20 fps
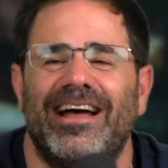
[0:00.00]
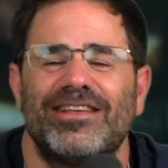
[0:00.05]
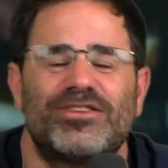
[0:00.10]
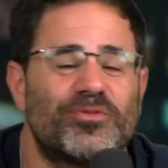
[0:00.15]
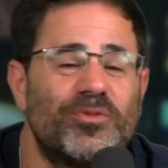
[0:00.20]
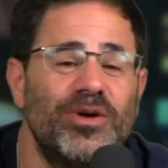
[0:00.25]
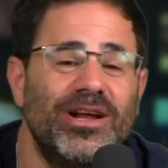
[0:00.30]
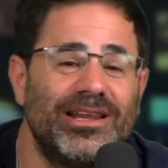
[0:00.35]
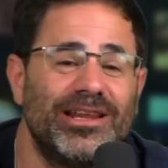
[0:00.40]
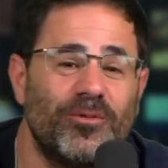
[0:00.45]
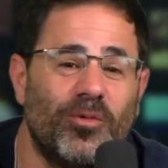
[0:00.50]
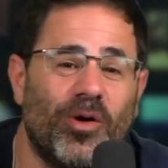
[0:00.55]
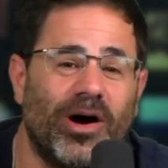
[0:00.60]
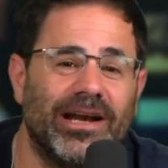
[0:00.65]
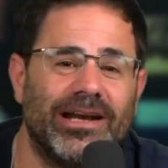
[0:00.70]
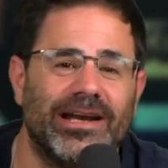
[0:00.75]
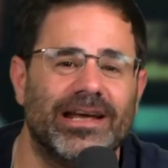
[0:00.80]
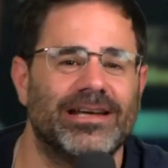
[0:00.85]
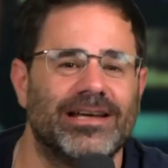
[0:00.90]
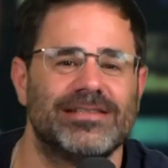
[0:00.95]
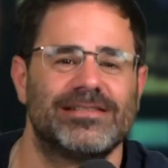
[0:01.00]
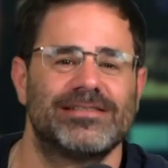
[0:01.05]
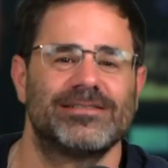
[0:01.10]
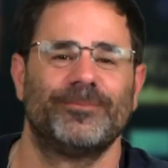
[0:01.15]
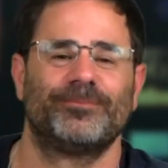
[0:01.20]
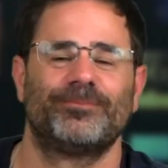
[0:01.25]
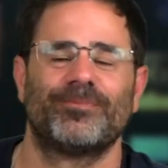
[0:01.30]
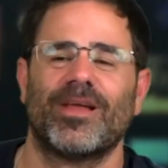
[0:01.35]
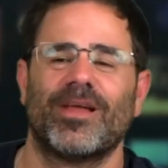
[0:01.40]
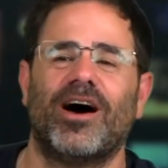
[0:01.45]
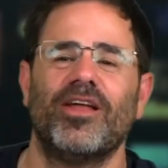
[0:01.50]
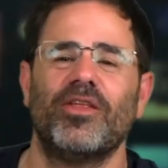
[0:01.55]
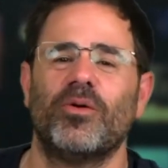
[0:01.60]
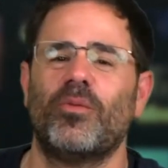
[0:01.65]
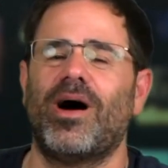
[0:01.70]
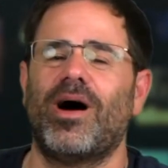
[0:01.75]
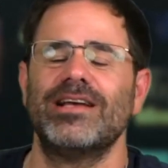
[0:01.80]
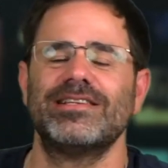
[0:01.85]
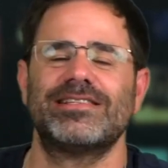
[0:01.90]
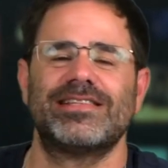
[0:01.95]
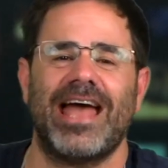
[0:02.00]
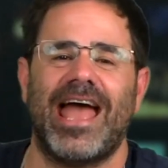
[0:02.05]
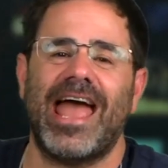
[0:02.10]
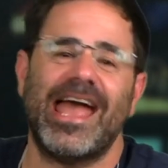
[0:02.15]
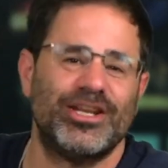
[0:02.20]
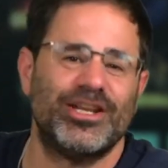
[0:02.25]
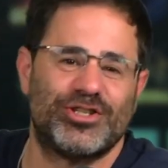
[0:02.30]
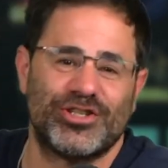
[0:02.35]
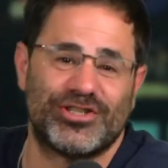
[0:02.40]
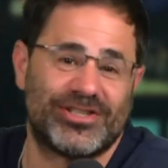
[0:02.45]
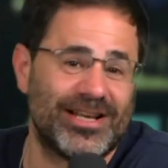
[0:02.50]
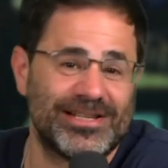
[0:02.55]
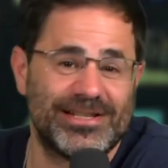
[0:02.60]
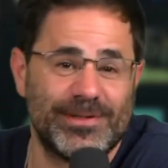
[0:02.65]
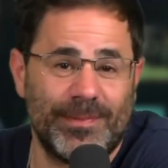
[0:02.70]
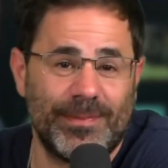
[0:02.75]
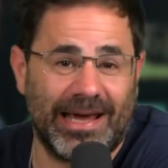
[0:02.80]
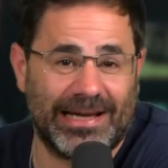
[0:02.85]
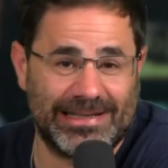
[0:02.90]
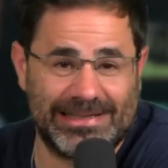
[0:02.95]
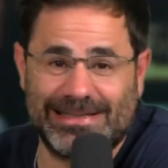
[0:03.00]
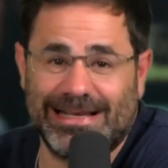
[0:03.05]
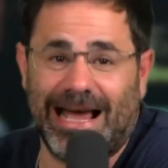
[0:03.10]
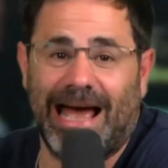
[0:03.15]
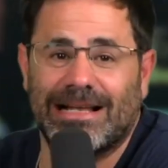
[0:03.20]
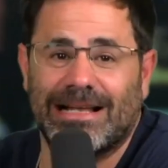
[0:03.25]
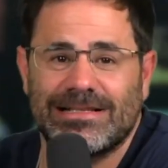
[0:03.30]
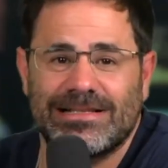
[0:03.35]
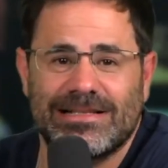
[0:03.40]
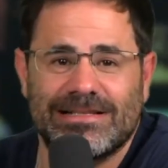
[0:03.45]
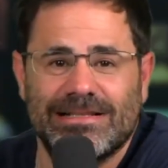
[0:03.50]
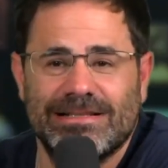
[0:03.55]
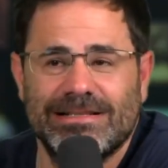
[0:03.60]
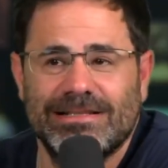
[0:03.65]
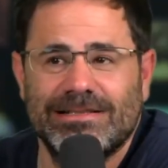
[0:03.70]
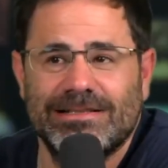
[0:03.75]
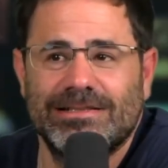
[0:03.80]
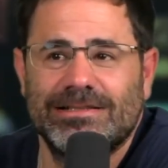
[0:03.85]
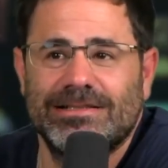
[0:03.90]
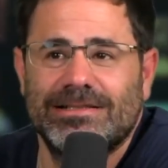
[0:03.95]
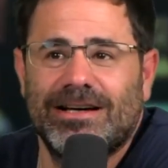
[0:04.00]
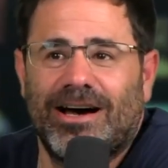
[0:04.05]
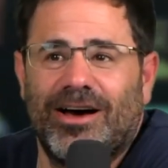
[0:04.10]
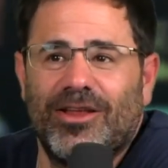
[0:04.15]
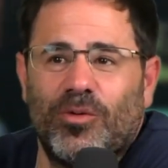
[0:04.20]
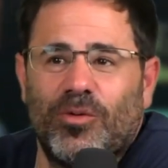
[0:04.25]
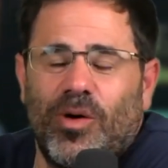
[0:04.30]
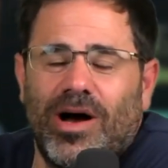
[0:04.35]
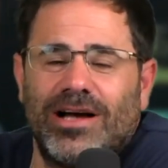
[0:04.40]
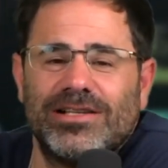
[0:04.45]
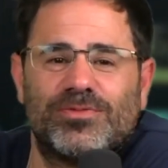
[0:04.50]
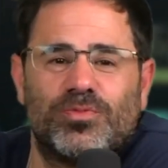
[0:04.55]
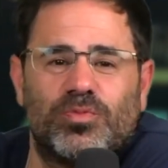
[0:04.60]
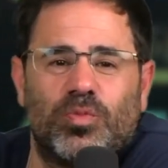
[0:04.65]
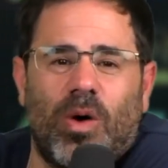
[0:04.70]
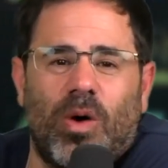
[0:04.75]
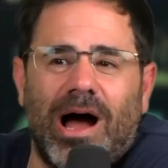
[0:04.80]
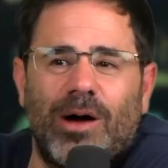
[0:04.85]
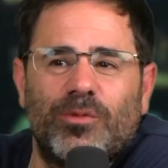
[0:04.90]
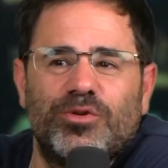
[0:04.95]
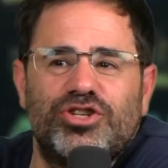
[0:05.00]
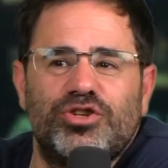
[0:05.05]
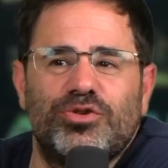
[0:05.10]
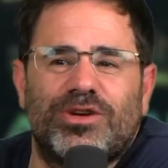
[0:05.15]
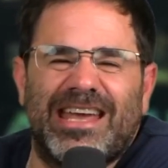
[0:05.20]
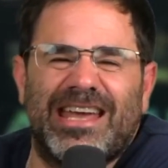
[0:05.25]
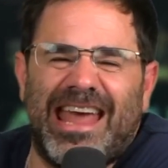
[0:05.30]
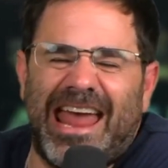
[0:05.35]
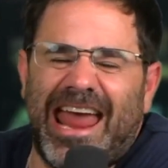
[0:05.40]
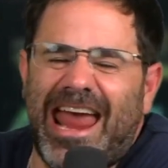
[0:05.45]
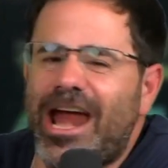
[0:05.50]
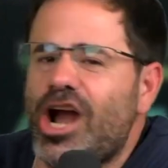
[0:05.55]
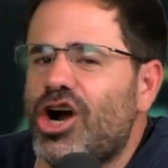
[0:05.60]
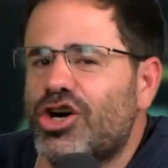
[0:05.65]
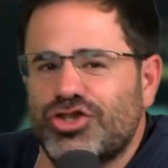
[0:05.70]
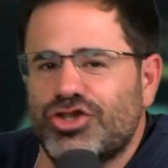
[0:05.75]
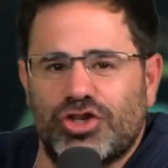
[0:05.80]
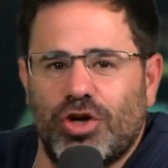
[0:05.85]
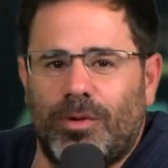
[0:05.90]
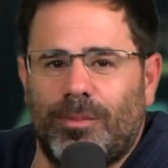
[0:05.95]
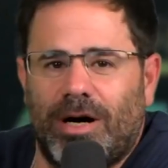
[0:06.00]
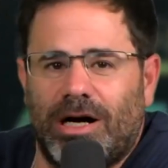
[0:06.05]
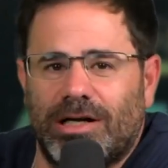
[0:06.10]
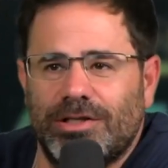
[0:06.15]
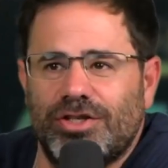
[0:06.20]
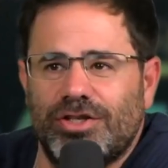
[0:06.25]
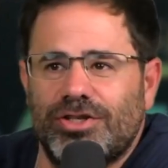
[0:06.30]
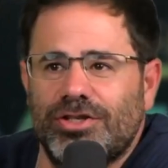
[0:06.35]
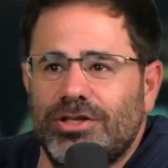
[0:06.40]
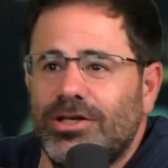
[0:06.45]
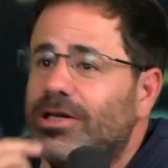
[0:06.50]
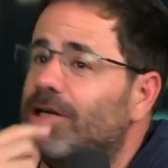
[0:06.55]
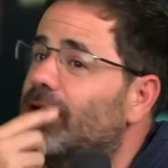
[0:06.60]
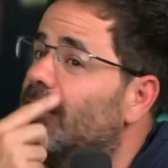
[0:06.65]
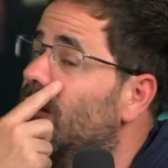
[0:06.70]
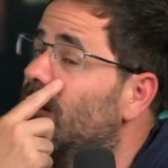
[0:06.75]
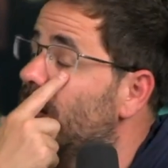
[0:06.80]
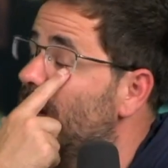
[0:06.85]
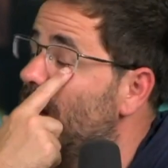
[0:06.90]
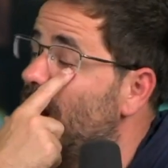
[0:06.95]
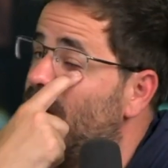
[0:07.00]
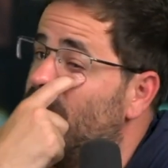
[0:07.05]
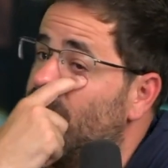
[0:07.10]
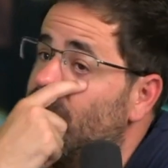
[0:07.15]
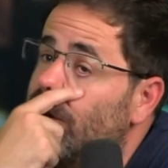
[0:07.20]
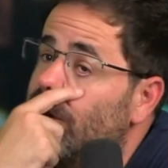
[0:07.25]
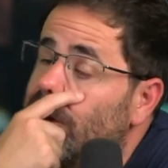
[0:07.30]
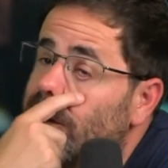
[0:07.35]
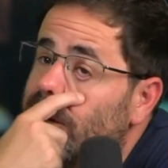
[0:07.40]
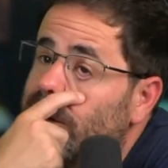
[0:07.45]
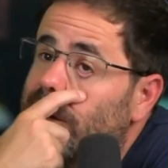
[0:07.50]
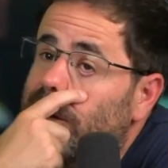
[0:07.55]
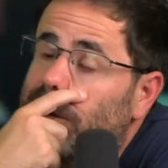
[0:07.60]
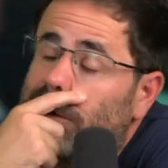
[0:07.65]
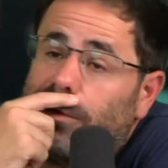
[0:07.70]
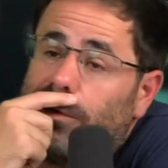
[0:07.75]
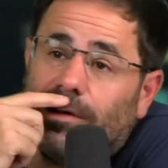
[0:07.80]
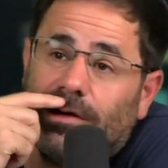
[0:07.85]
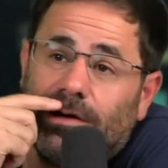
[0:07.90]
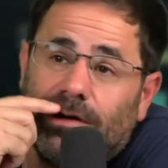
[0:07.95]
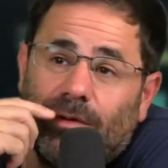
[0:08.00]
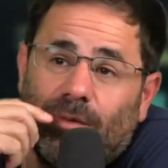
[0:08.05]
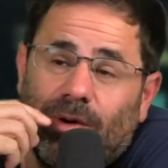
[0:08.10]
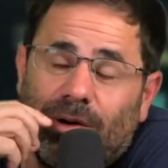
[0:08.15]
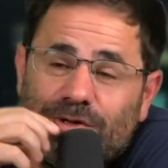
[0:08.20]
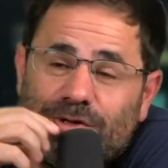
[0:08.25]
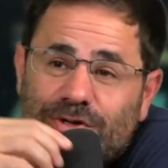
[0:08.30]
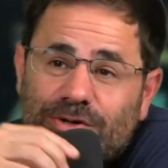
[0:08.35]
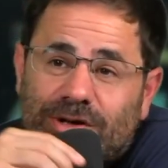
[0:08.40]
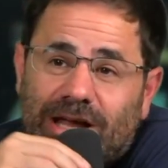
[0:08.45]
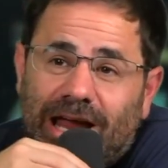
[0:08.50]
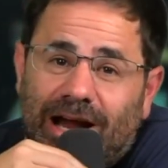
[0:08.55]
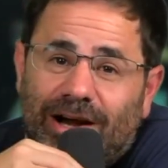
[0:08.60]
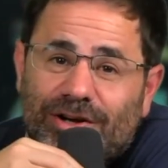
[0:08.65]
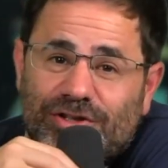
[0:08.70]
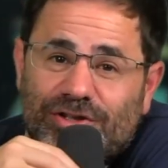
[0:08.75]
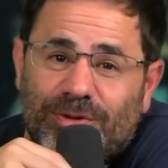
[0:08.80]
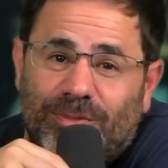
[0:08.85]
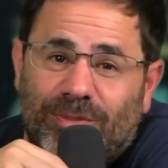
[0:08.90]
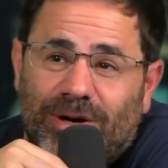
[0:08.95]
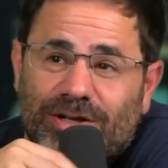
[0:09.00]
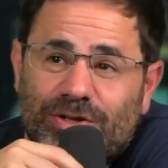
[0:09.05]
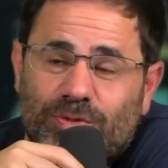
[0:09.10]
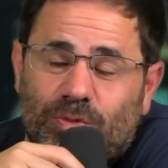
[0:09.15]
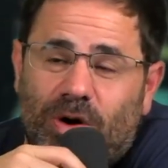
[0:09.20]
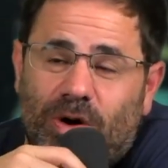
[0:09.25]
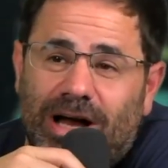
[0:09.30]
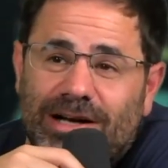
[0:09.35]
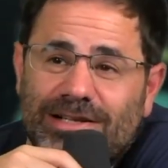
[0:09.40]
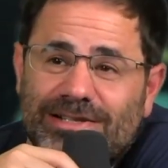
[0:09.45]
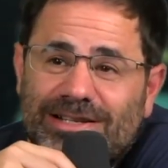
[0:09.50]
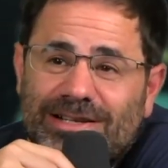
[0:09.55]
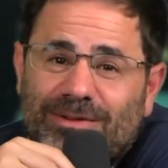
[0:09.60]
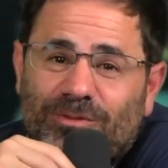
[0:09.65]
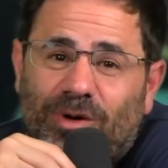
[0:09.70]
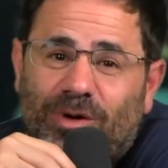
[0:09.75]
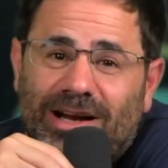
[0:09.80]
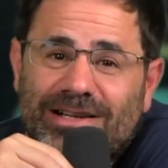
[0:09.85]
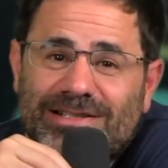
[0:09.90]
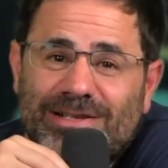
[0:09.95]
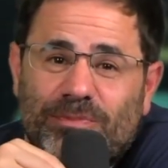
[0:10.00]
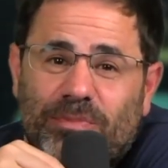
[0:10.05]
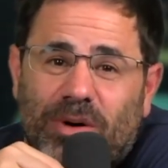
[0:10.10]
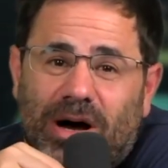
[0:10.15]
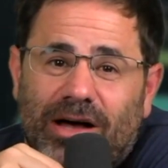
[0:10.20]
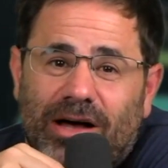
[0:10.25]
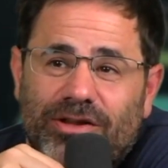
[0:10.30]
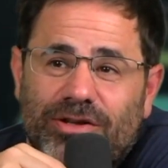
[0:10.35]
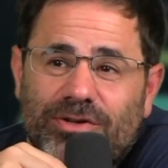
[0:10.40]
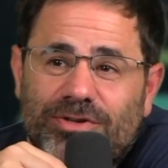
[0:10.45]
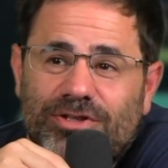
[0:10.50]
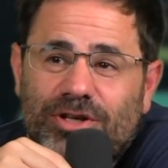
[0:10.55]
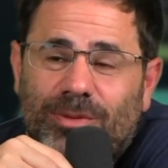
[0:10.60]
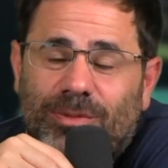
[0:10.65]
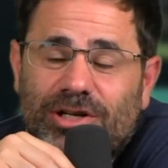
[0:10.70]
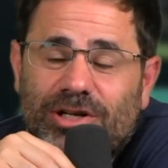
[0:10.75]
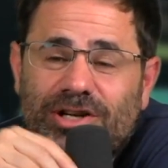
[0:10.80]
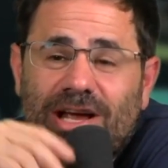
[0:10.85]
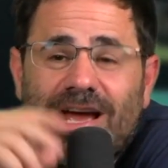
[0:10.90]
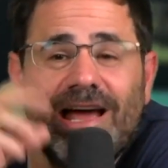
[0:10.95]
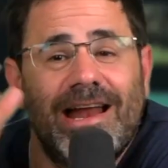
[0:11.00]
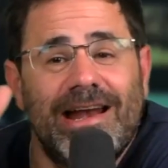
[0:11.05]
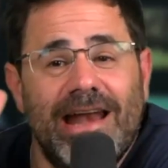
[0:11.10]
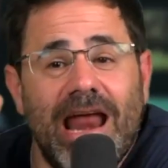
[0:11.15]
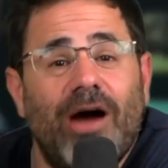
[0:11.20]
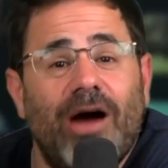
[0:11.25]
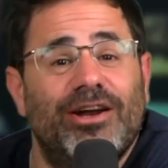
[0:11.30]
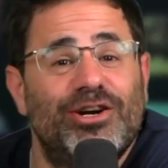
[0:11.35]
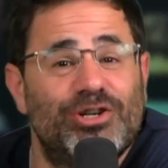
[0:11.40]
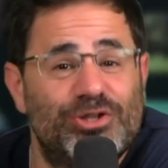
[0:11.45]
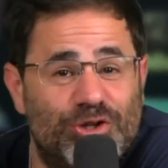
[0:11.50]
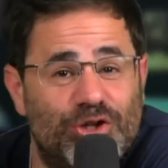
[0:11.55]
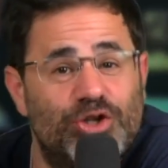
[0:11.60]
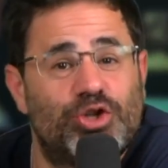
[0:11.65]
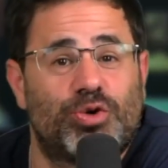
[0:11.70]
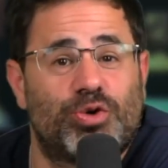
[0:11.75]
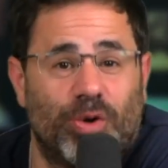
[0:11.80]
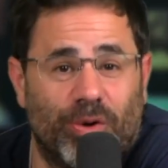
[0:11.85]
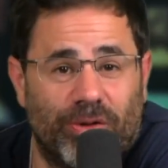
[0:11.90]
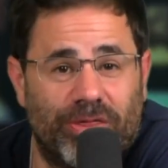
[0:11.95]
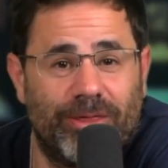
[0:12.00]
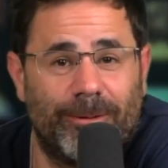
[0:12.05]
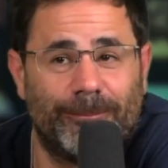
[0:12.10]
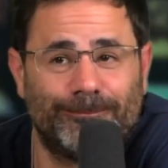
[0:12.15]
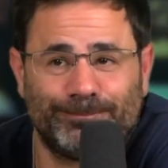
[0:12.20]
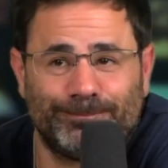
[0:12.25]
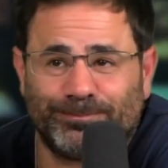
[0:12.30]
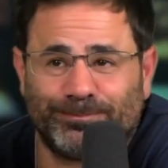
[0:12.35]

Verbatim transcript: That's really what it is. Otherwise, the hate just doesn't make sense. Mm. Otherwise, why would you care so much? You know. Why would you care so much? Why does it why does it bother you so much? Now here's the truth.